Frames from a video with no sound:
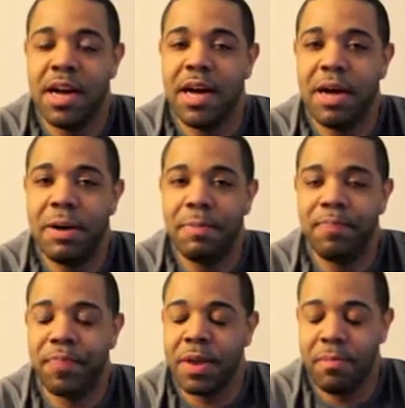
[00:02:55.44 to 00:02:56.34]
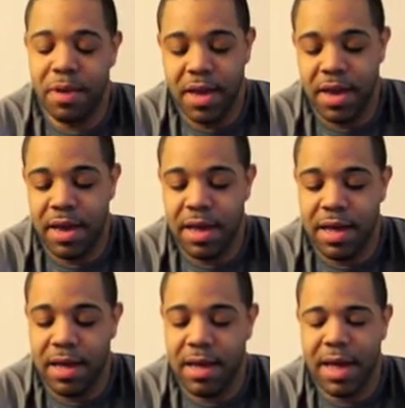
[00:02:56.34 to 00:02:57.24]
Um, but yeah,
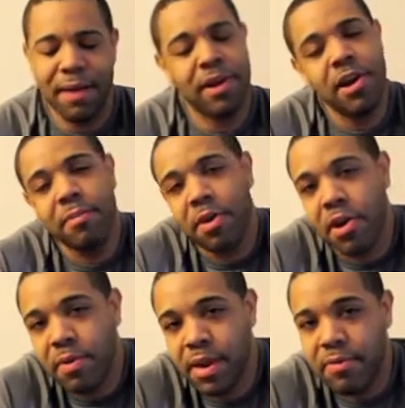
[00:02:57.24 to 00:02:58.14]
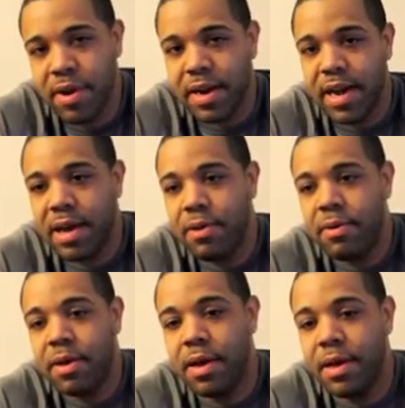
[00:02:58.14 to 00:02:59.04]
uh, I'm currently right
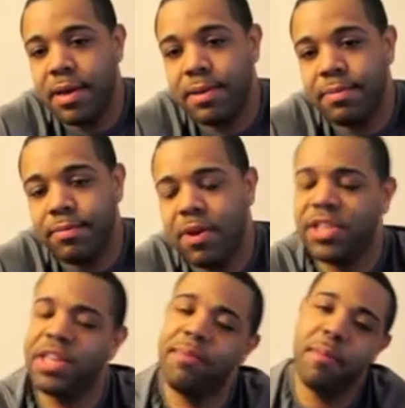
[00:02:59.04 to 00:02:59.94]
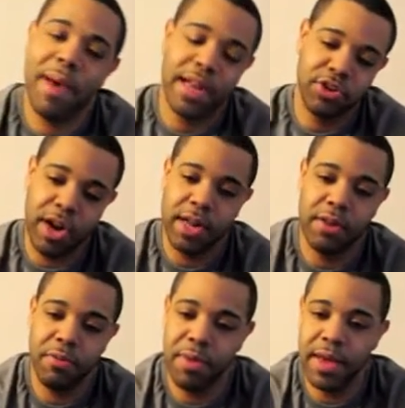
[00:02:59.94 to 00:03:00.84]
now, um, well actually let me backtrack a
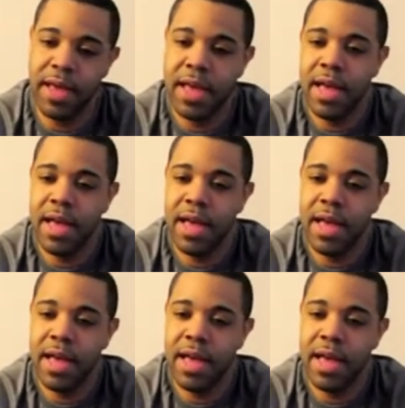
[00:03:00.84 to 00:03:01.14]
little bit.